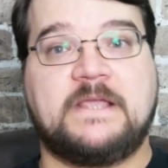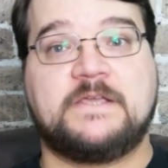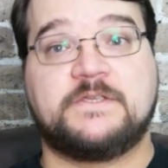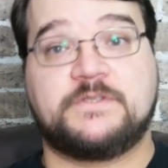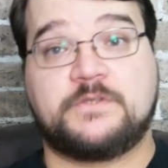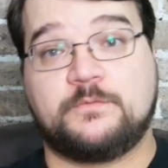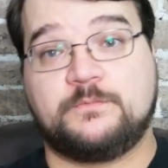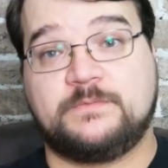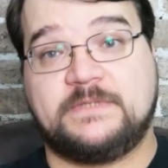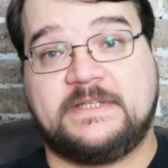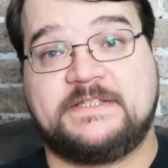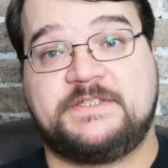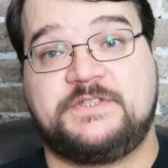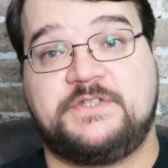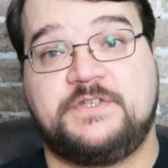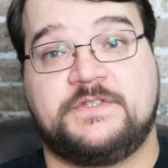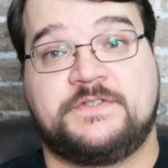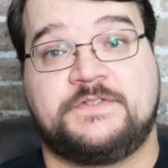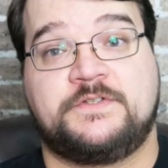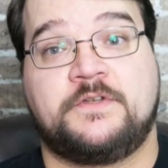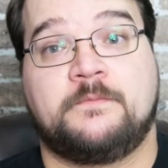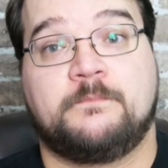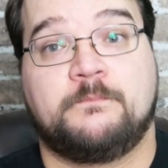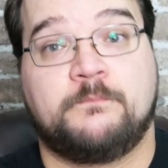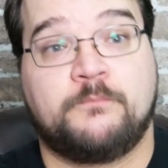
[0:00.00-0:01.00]
So let's just
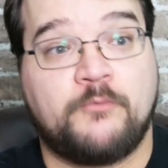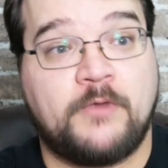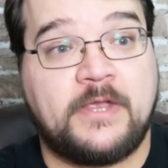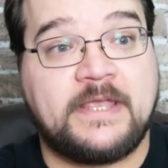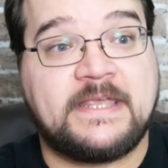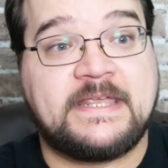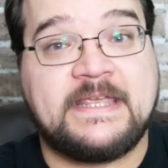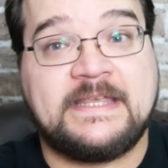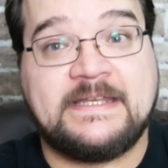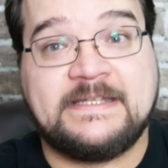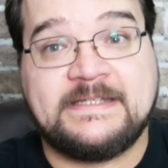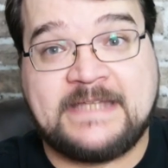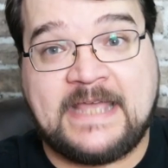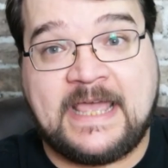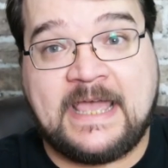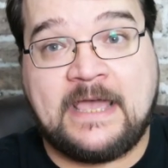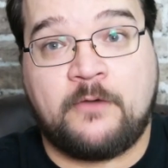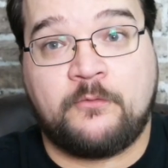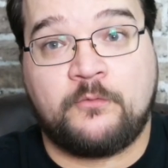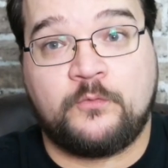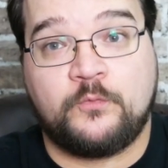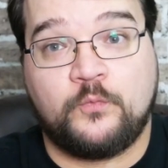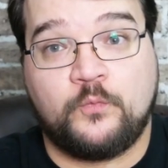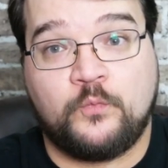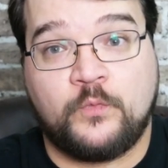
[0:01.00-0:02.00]
start breaking
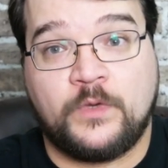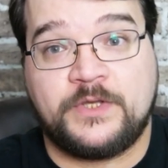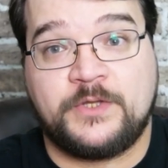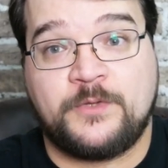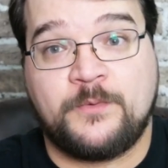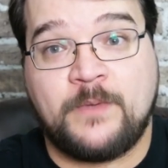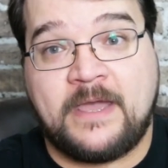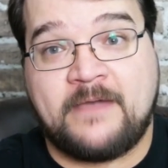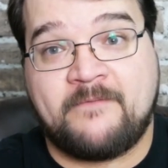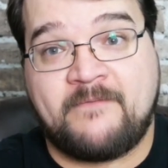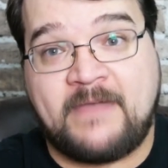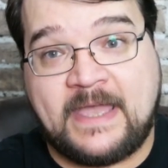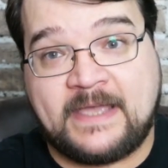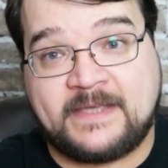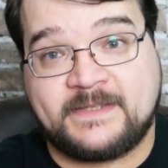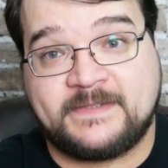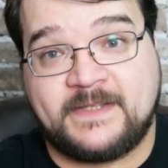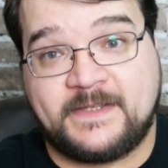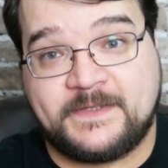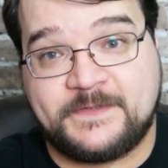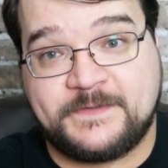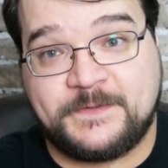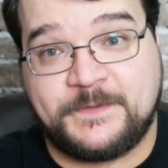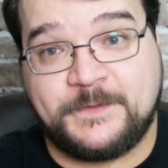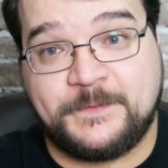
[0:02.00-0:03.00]
down what you have
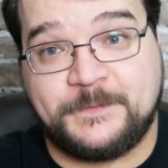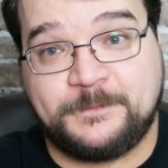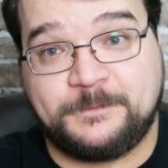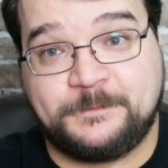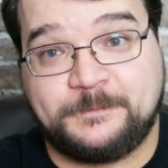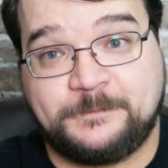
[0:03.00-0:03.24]
access to.